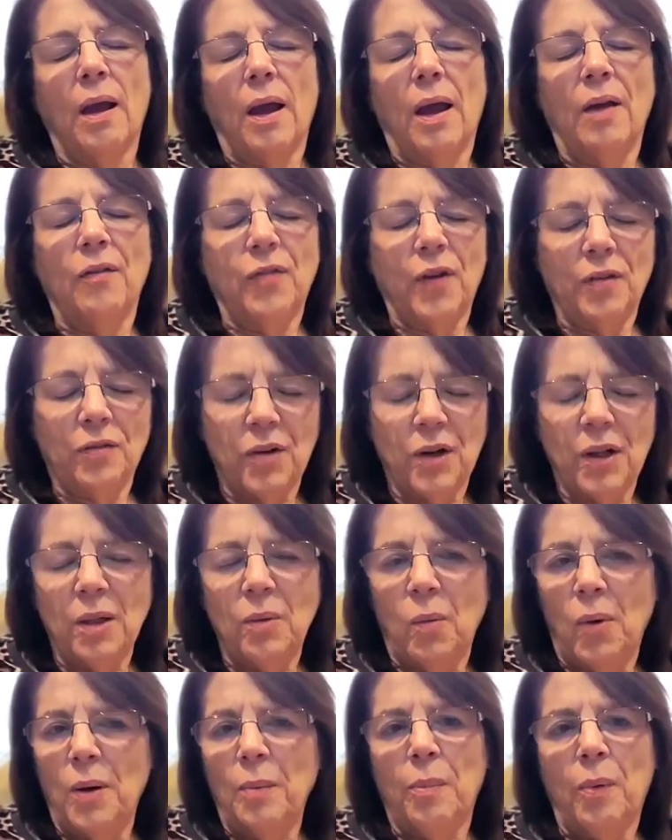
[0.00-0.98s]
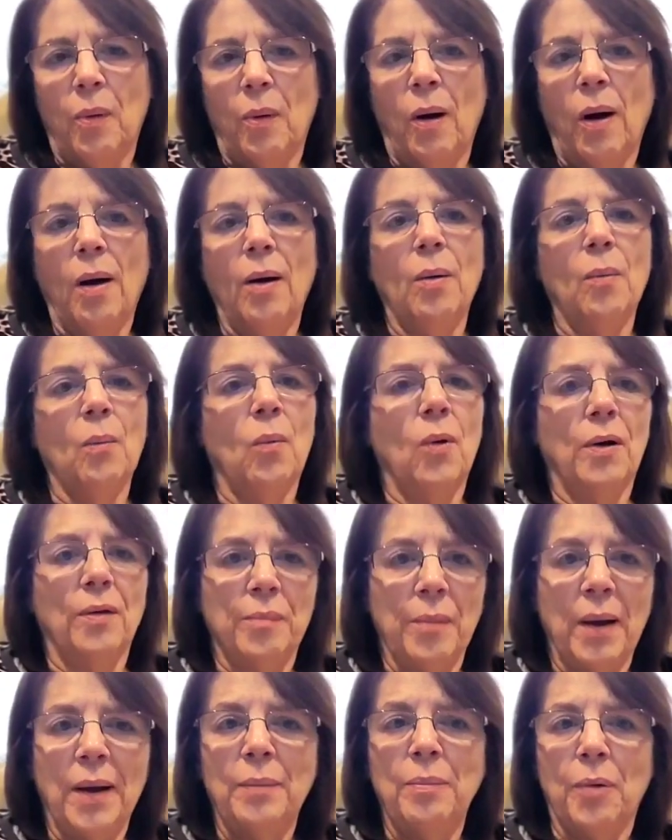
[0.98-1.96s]
if I really want to bar one of
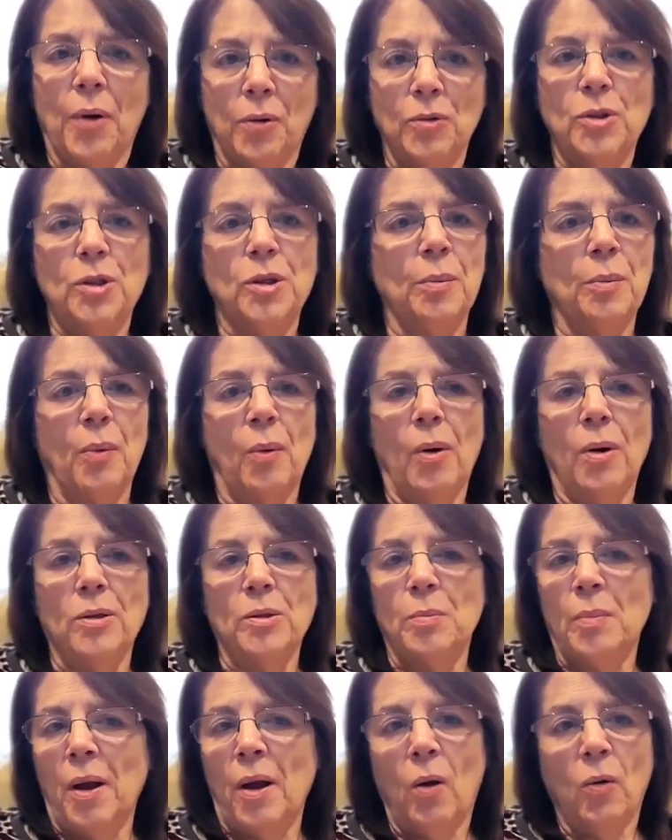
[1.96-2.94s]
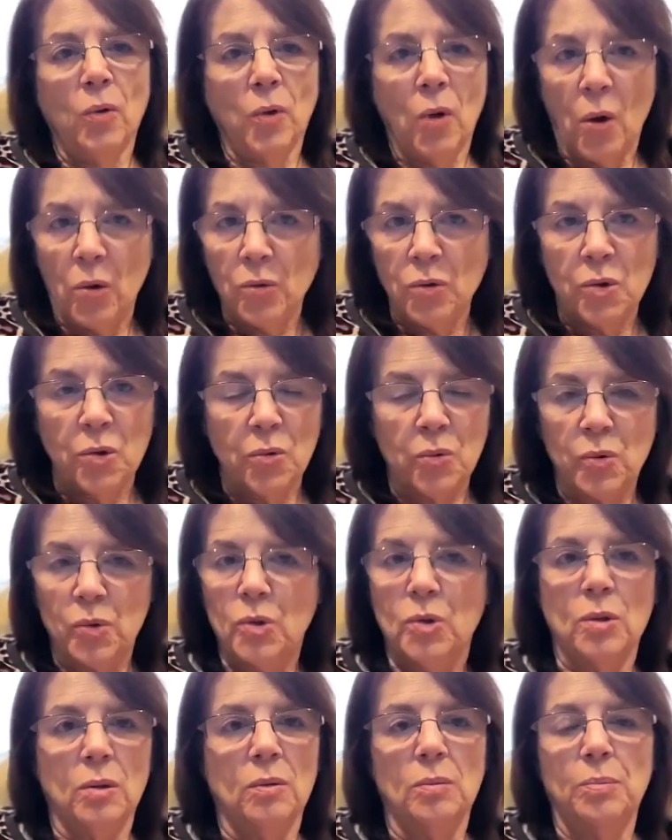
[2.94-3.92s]
my protein bars, my old
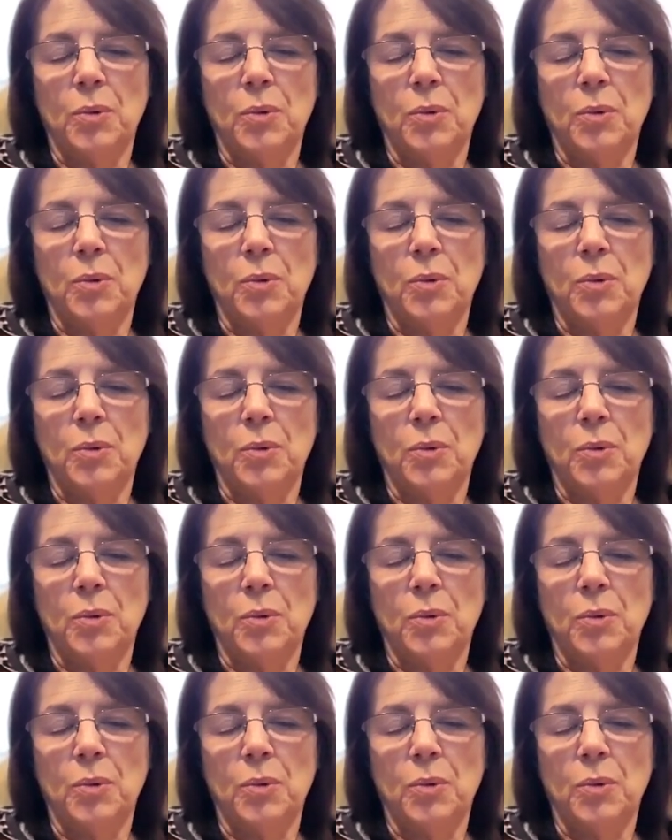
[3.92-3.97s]
go-tos,